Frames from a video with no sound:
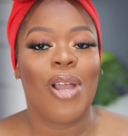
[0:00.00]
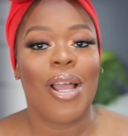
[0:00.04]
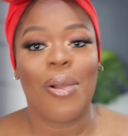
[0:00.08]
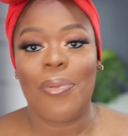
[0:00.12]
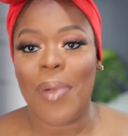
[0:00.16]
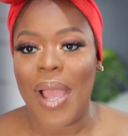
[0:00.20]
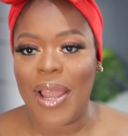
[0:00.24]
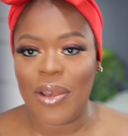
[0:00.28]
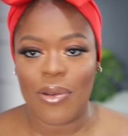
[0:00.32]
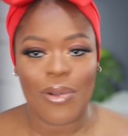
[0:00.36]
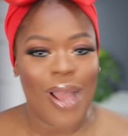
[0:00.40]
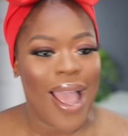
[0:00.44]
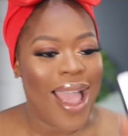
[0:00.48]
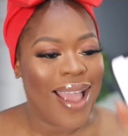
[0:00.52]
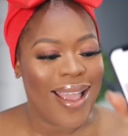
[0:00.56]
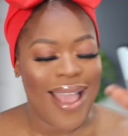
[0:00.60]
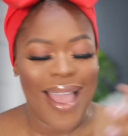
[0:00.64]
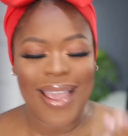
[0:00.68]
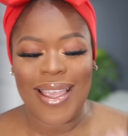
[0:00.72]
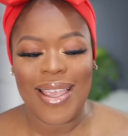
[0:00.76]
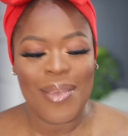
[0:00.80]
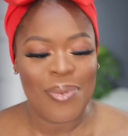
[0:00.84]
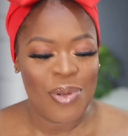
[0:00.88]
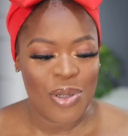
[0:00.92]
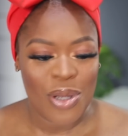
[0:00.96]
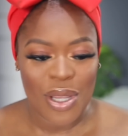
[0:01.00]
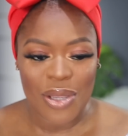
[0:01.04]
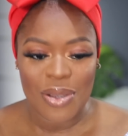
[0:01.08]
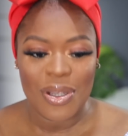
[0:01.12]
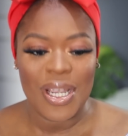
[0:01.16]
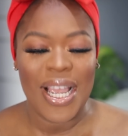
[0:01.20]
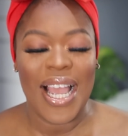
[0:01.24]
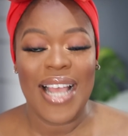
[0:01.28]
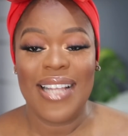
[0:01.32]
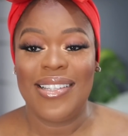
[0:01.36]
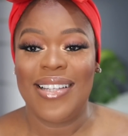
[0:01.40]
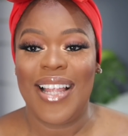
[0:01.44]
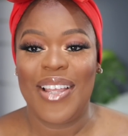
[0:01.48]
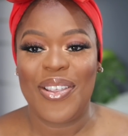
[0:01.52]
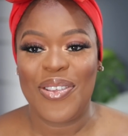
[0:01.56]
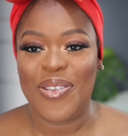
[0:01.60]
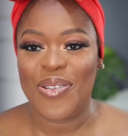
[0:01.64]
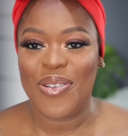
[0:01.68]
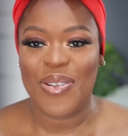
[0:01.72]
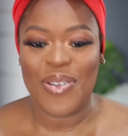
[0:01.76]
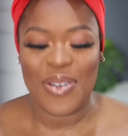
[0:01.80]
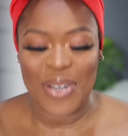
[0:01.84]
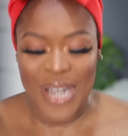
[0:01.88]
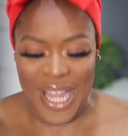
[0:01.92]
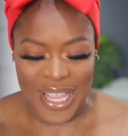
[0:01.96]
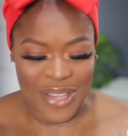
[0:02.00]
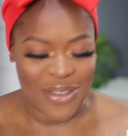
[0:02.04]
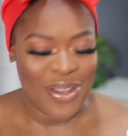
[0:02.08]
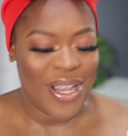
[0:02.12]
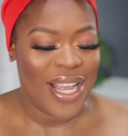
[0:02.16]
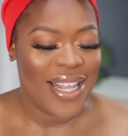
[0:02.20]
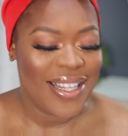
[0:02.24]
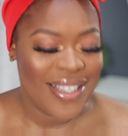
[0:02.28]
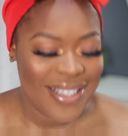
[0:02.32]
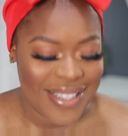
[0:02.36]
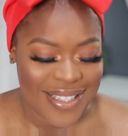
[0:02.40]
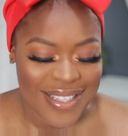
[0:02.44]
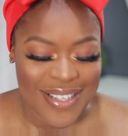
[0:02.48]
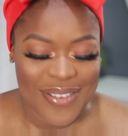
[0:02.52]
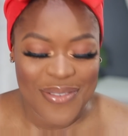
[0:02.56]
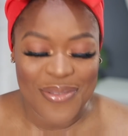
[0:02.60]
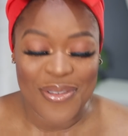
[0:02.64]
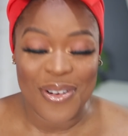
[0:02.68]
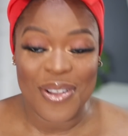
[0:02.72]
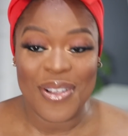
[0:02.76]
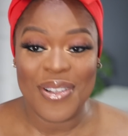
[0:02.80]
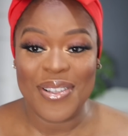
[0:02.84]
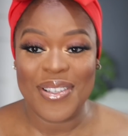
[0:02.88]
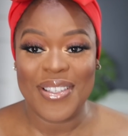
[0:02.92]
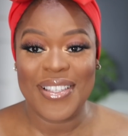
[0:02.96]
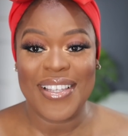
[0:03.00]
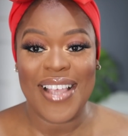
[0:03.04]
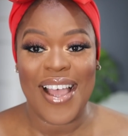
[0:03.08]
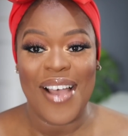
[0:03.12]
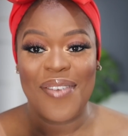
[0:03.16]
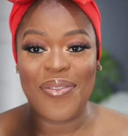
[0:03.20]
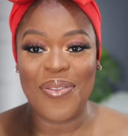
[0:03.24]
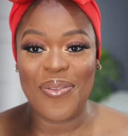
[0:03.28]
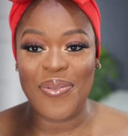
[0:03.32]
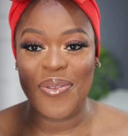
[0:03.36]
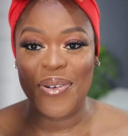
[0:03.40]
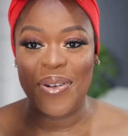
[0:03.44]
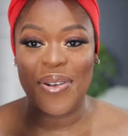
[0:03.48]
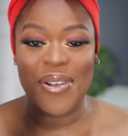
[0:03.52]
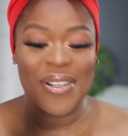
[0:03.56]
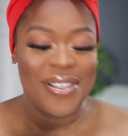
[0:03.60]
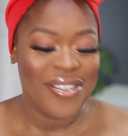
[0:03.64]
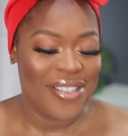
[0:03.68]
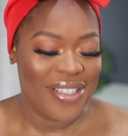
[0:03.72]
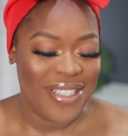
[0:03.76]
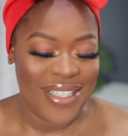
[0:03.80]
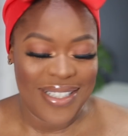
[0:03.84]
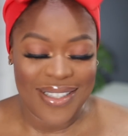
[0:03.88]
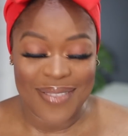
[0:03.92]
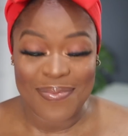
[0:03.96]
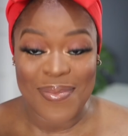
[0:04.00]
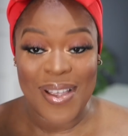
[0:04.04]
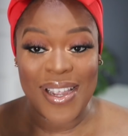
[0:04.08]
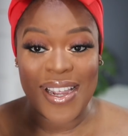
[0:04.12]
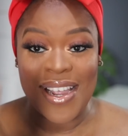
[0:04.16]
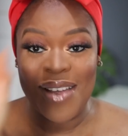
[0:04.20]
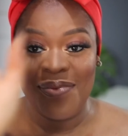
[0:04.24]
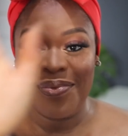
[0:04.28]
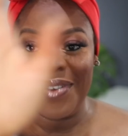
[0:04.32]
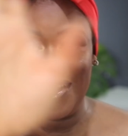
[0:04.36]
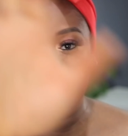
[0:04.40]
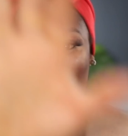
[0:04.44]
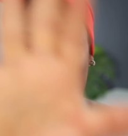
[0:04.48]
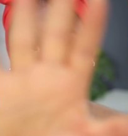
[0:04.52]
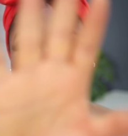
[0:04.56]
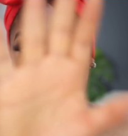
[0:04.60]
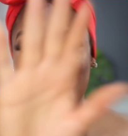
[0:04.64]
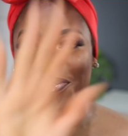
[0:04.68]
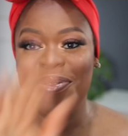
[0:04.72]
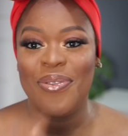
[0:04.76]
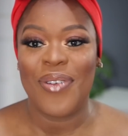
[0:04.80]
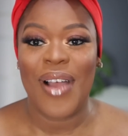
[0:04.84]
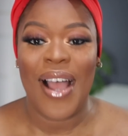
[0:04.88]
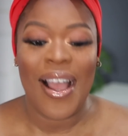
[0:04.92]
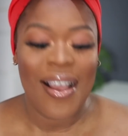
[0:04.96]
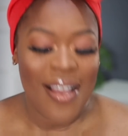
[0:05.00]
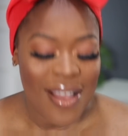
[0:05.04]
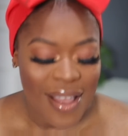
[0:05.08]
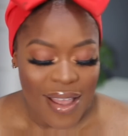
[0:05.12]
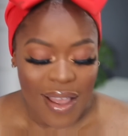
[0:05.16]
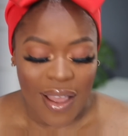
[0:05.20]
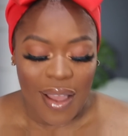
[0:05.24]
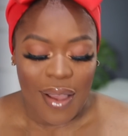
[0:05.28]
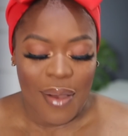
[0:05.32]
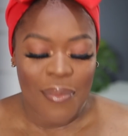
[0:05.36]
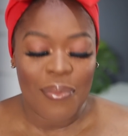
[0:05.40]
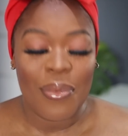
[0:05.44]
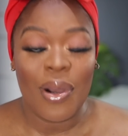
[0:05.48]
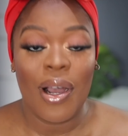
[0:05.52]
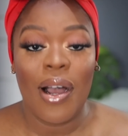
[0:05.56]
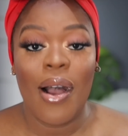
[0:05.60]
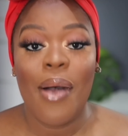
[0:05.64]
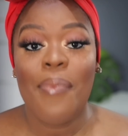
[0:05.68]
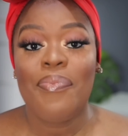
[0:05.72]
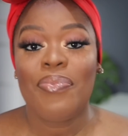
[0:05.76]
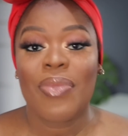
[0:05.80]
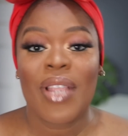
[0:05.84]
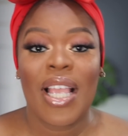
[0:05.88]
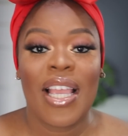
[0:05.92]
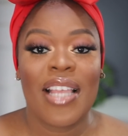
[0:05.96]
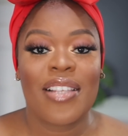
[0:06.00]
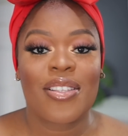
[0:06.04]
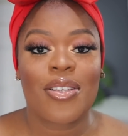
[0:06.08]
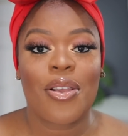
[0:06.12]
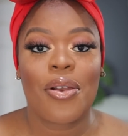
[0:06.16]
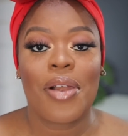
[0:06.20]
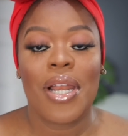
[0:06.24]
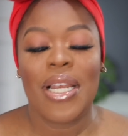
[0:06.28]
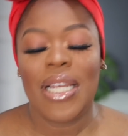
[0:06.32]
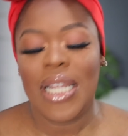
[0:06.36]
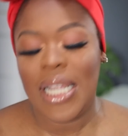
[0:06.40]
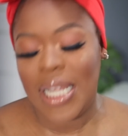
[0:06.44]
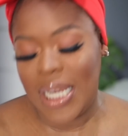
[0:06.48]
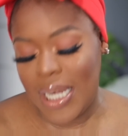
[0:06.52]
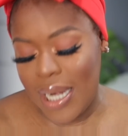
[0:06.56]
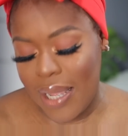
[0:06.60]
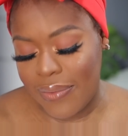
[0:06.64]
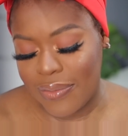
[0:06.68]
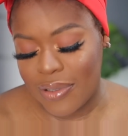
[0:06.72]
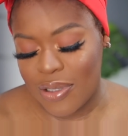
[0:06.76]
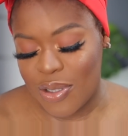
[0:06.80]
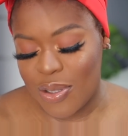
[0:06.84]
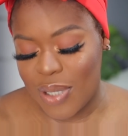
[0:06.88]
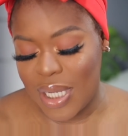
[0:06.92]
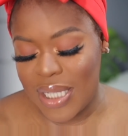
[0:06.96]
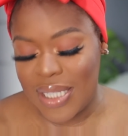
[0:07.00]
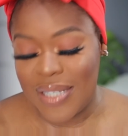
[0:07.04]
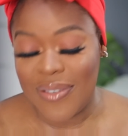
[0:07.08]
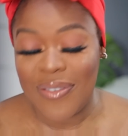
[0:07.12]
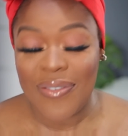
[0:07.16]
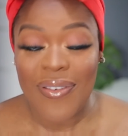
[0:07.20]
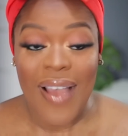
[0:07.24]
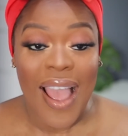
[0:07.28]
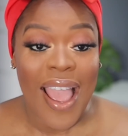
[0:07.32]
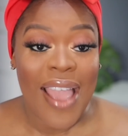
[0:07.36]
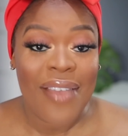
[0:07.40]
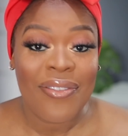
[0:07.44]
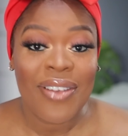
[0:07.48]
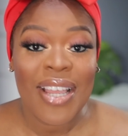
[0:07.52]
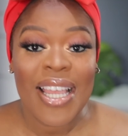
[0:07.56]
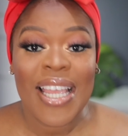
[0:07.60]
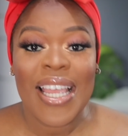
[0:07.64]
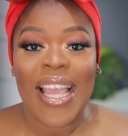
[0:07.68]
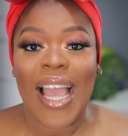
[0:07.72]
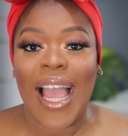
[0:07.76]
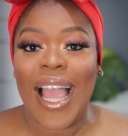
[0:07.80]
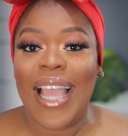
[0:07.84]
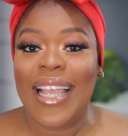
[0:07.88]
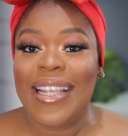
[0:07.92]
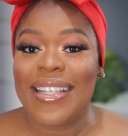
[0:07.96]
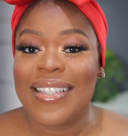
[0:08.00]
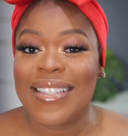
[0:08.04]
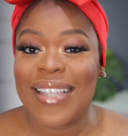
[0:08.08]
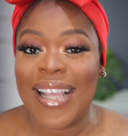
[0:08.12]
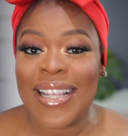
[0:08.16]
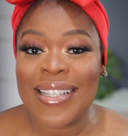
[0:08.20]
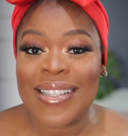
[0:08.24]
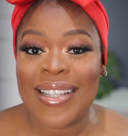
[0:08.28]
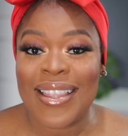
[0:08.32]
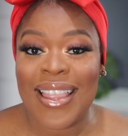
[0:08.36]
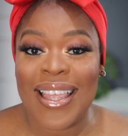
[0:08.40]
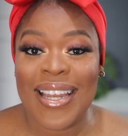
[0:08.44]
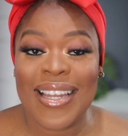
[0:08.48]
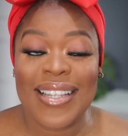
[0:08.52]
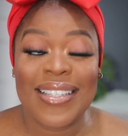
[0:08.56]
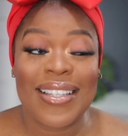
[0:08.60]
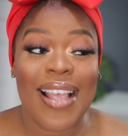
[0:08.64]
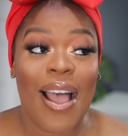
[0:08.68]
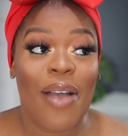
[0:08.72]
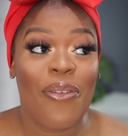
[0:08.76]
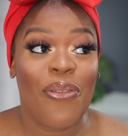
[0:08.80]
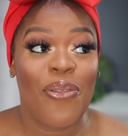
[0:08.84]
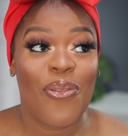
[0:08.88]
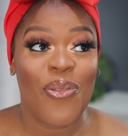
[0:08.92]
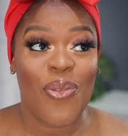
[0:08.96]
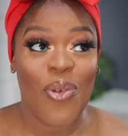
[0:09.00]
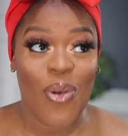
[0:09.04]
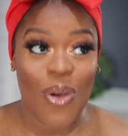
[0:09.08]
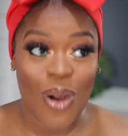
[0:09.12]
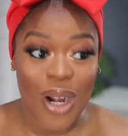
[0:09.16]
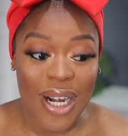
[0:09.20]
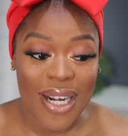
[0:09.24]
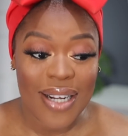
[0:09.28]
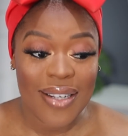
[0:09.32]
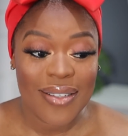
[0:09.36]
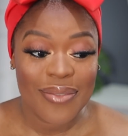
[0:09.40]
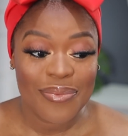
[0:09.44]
Why I keep showing you guys like you can see. For you to see, I have to focus on it. My camera is too far. But it's currently 11:25, and he says the thing is at 4.